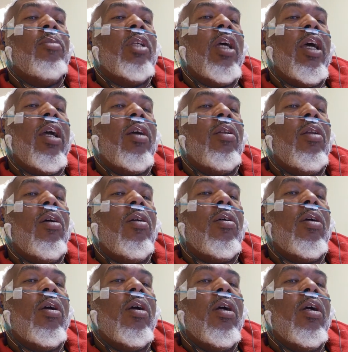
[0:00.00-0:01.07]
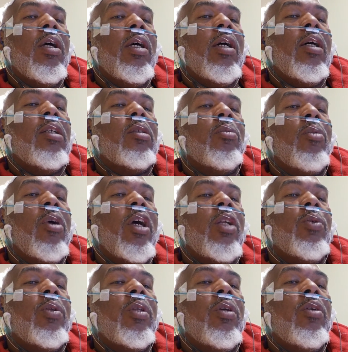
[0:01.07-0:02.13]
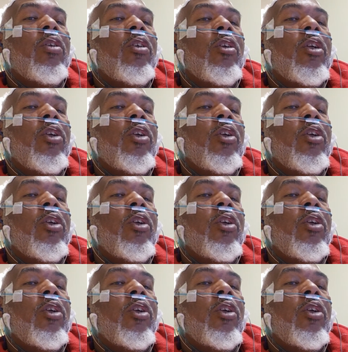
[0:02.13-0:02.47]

tag along on some rides with you,